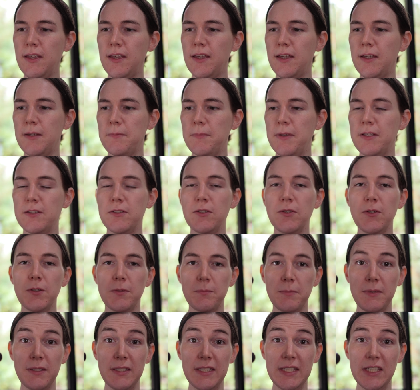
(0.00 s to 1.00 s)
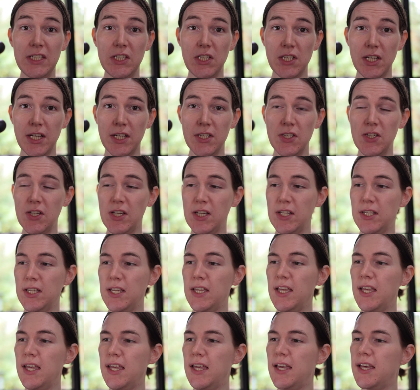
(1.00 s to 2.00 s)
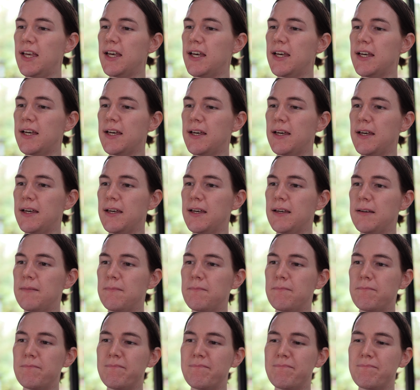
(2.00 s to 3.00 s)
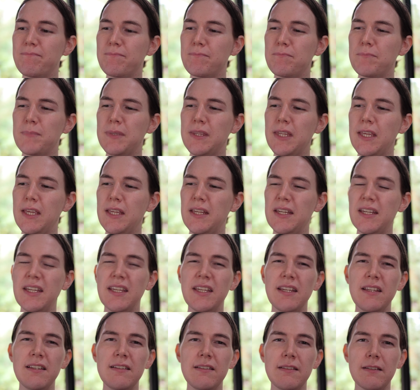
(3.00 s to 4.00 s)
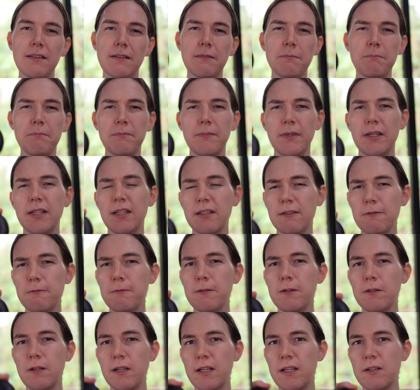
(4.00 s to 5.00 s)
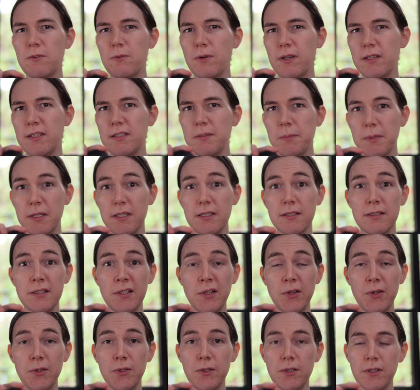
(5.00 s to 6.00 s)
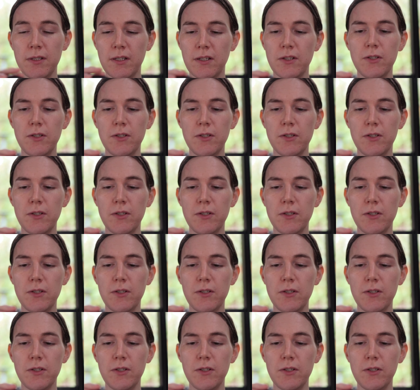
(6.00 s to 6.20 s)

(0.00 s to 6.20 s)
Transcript: Has USB-C charging, but then it does feel like it runs a bit slow.